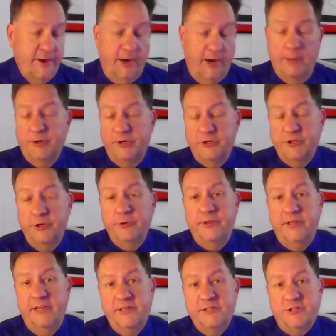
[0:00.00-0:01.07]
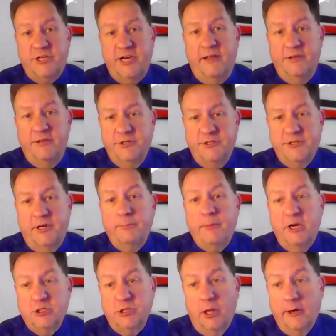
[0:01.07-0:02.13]
They're able to do these challenges on a
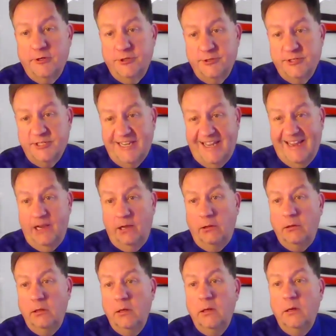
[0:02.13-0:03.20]
much larger scale.